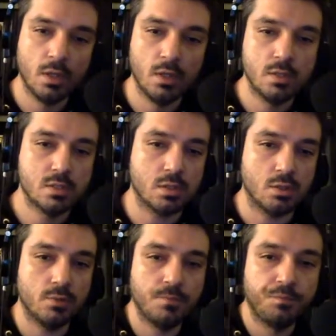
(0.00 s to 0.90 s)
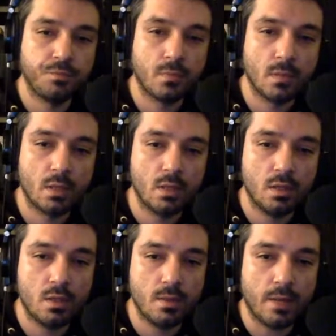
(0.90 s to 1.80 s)
So
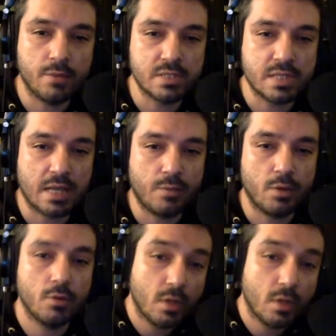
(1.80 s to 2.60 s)
that was sad, bro.